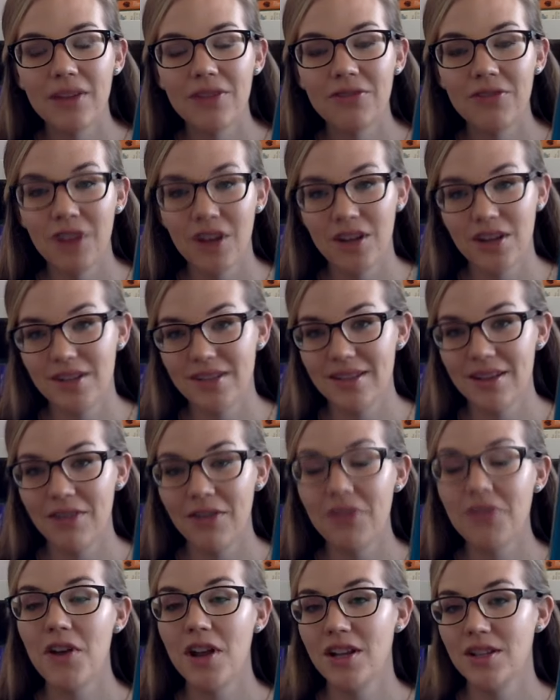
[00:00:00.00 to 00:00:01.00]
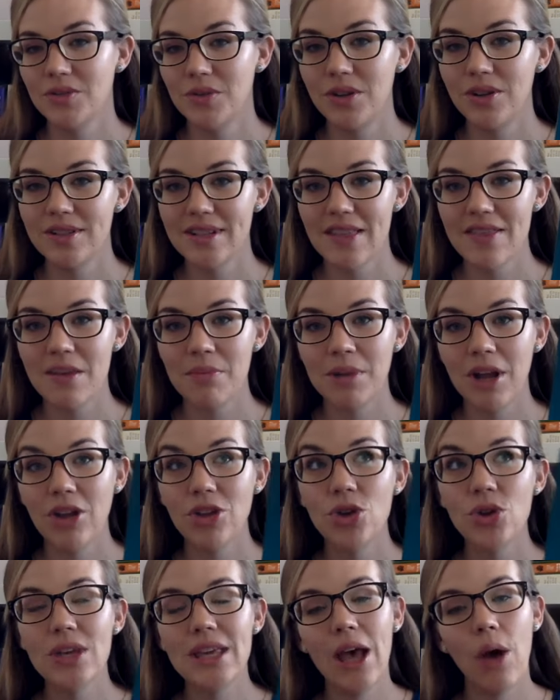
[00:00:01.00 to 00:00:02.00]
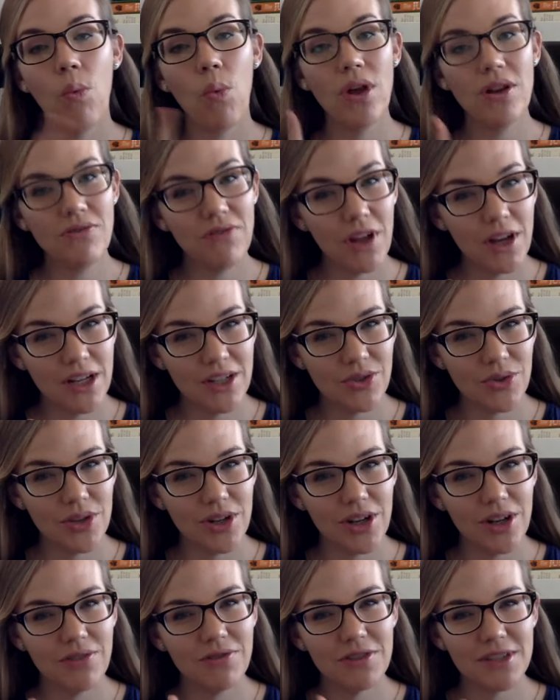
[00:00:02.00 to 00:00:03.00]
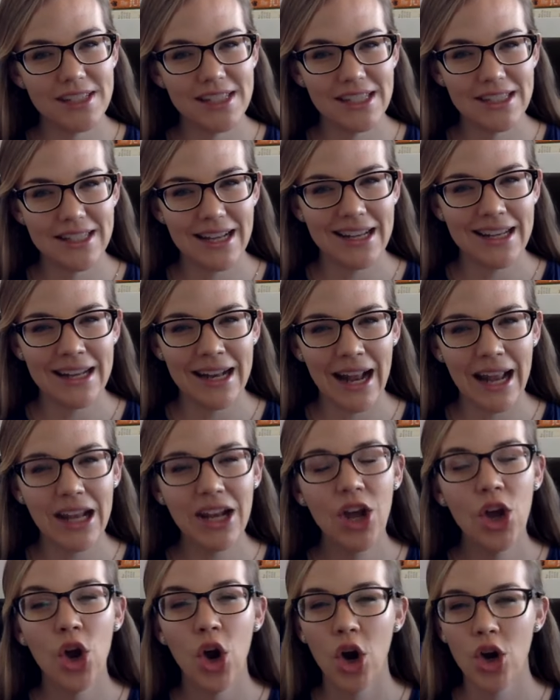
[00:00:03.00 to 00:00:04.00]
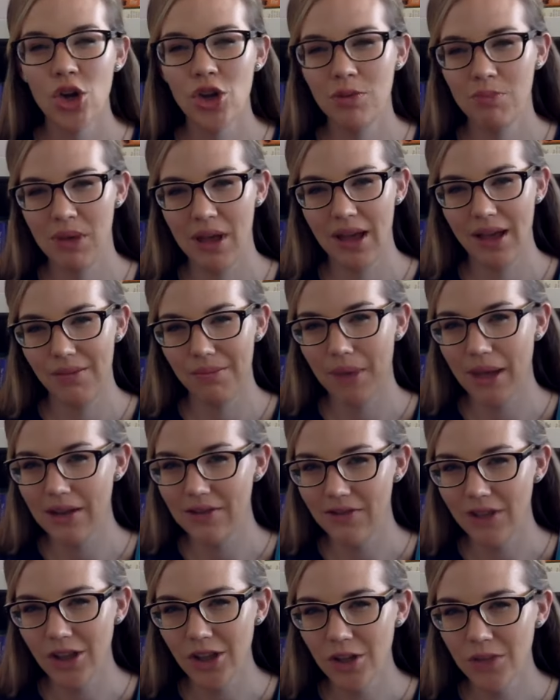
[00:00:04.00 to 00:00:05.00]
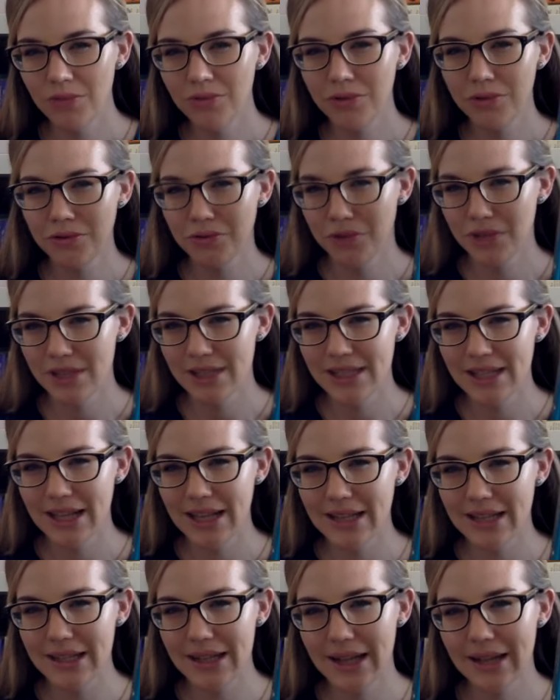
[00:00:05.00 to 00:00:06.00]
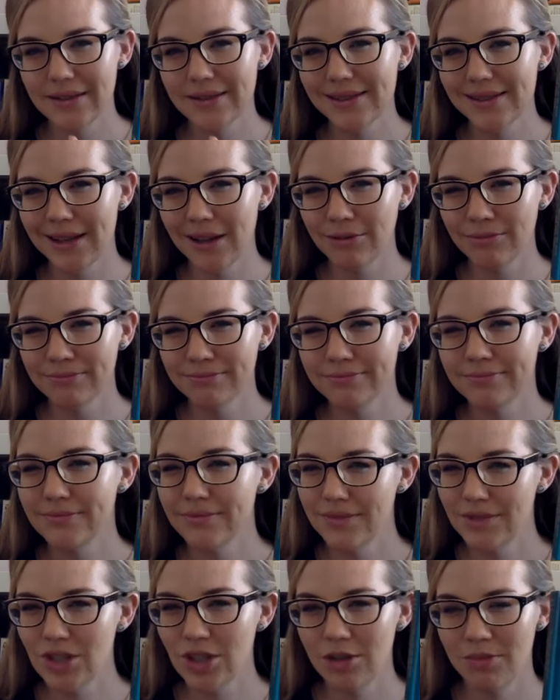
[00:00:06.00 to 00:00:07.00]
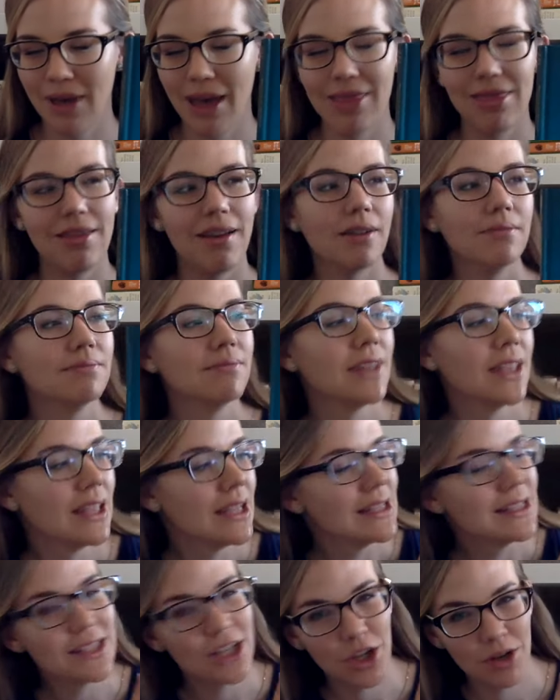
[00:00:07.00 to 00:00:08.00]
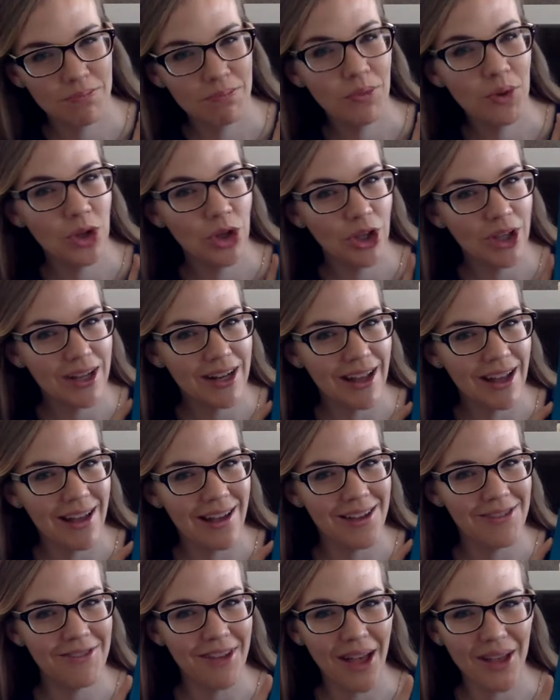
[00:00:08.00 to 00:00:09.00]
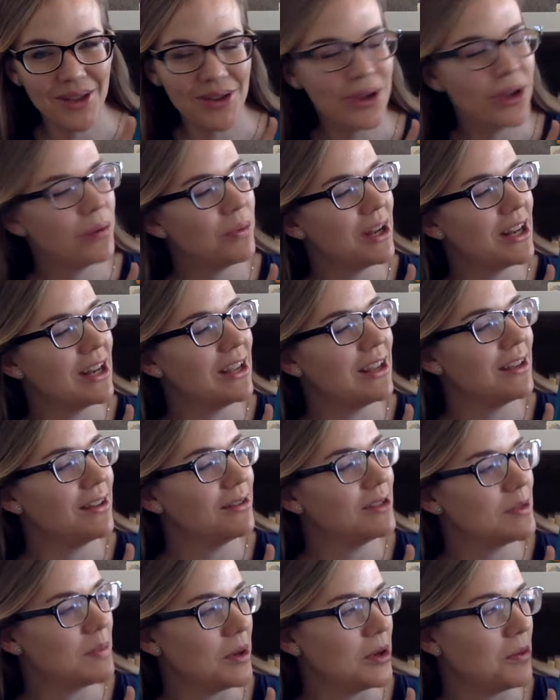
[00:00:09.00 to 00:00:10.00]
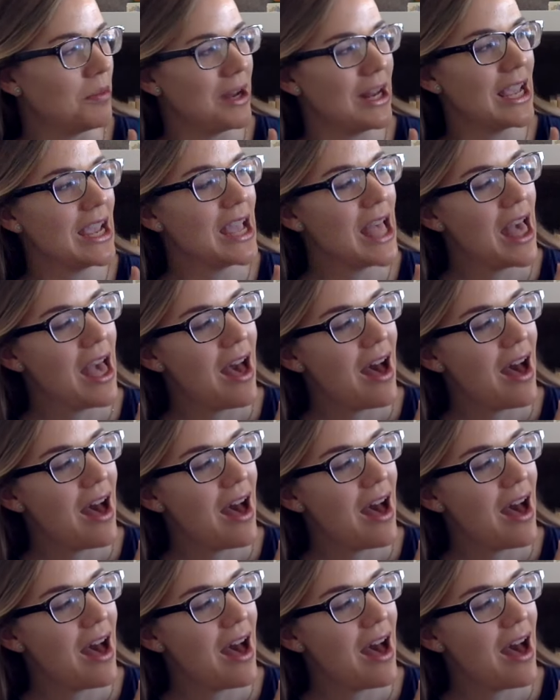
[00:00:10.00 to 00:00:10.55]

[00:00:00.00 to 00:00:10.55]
phonics readers in them. Now you can get one phonics reader for $6.99, or you can buy a combined volume for $14.99. So do the math there. It's a good value, good way to spend your money.